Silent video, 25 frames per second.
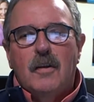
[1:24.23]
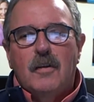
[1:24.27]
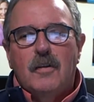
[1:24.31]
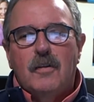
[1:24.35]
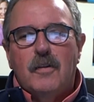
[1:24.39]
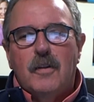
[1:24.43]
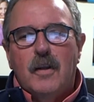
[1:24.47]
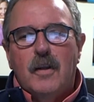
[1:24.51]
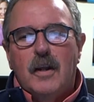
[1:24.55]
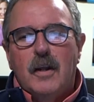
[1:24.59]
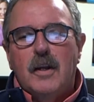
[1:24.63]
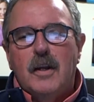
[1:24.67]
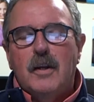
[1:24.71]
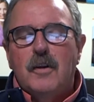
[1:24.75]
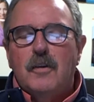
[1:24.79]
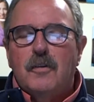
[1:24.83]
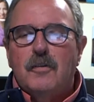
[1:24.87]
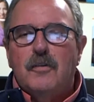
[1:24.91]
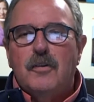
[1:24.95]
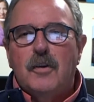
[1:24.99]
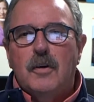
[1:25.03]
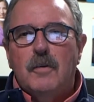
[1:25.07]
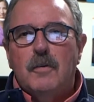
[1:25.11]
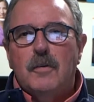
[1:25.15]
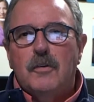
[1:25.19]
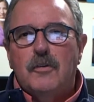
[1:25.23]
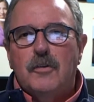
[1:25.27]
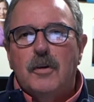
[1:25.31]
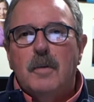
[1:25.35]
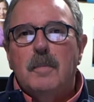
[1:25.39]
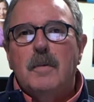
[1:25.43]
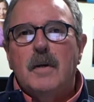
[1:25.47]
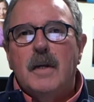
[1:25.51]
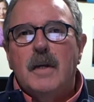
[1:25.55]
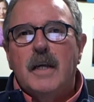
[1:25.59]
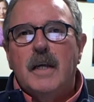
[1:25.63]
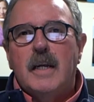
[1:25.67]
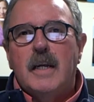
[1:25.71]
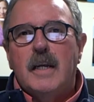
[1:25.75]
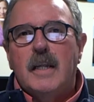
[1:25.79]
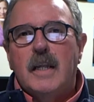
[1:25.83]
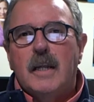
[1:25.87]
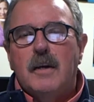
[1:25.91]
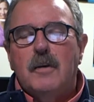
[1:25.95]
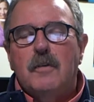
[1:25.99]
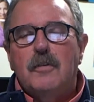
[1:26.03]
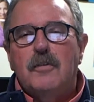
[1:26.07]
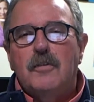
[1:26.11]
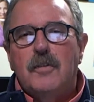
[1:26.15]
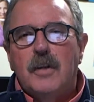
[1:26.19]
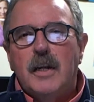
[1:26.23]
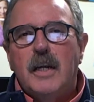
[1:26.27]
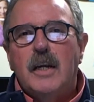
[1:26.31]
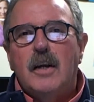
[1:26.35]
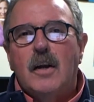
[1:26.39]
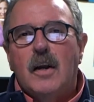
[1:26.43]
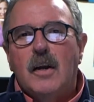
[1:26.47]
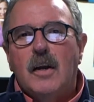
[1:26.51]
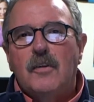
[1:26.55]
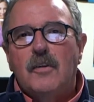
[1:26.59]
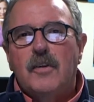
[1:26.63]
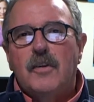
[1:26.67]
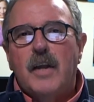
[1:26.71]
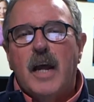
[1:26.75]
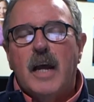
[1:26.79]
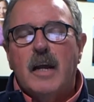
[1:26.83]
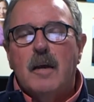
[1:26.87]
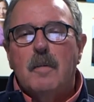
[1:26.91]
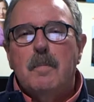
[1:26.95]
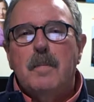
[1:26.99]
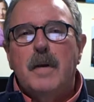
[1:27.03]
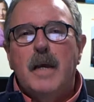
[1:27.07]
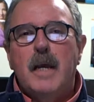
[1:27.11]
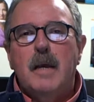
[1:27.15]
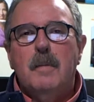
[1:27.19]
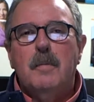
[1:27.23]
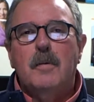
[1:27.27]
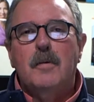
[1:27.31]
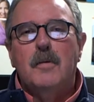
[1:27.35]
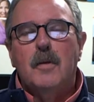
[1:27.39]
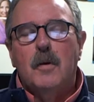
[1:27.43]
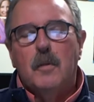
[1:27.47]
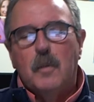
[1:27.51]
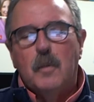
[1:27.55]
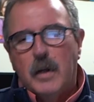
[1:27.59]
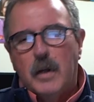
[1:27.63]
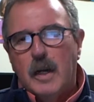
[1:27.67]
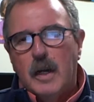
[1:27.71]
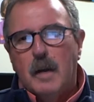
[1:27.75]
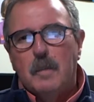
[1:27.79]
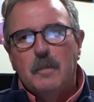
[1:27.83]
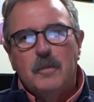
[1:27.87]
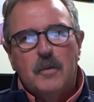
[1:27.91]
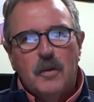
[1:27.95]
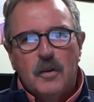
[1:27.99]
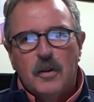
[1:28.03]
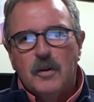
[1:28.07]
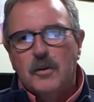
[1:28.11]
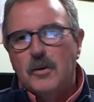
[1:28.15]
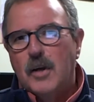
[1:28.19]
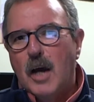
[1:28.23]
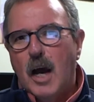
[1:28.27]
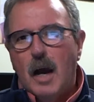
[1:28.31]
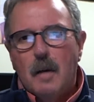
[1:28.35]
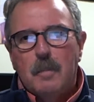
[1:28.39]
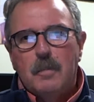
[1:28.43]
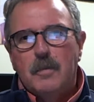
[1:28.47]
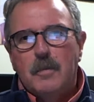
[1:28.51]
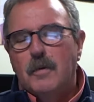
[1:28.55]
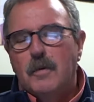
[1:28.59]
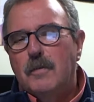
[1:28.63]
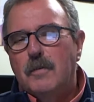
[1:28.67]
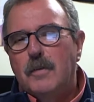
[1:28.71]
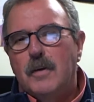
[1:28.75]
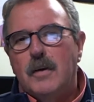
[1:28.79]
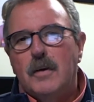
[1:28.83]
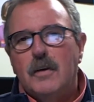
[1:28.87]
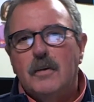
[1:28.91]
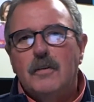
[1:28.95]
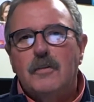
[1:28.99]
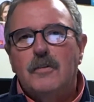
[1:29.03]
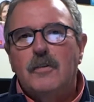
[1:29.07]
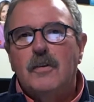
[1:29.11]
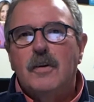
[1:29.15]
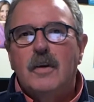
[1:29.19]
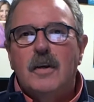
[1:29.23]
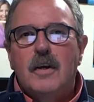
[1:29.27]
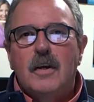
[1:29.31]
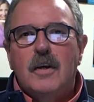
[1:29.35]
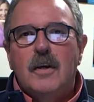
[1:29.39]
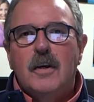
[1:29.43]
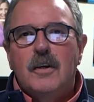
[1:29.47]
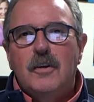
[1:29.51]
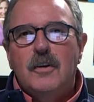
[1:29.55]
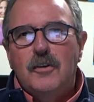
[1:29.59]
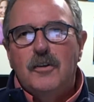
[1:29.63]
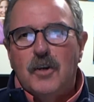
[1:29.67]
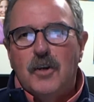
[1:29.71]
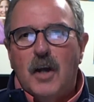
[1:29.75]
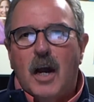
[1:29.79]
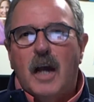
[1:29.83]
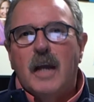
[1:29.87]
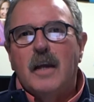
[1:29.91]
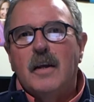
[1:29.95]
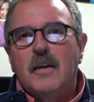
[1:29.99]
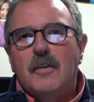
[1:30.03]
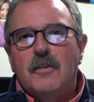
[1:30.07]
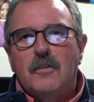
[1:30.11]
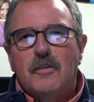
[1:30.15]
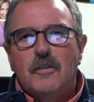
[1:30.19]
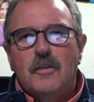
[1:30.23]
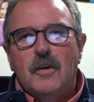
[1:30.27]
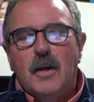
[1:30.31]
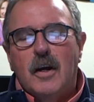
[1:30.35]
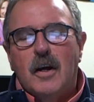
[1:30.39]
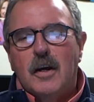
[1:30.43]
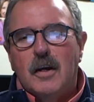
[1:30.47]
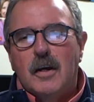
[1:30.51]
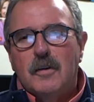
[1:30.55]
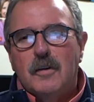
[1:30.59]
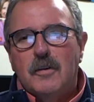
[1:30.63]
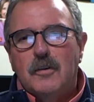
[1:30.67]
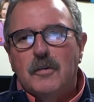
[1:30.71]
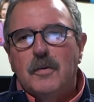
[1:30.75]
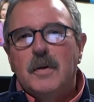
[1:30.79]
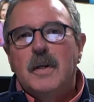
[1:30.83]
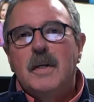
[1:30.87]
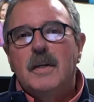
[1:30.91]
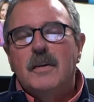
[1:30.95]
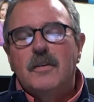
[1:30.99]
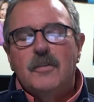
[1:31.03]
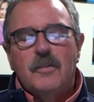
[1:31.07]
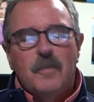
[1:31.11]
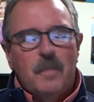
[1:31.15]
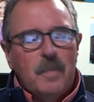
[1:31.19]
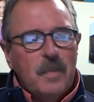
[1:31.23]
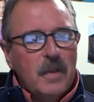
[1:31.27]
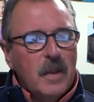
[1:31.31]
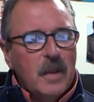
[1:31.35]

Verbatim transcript: that is, it was simulating that he was sitting on a stack of paper that went up to the top of these giant uh, trees.